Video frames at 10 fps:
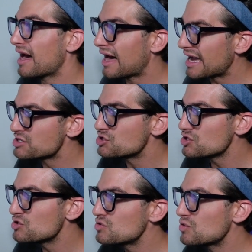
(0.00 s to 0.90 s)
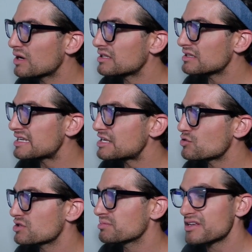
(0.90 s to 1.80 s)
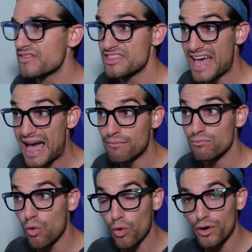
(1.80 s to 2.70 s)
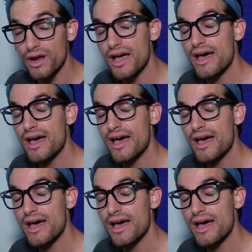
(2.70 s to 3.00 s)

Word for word: I do lean towards believing that more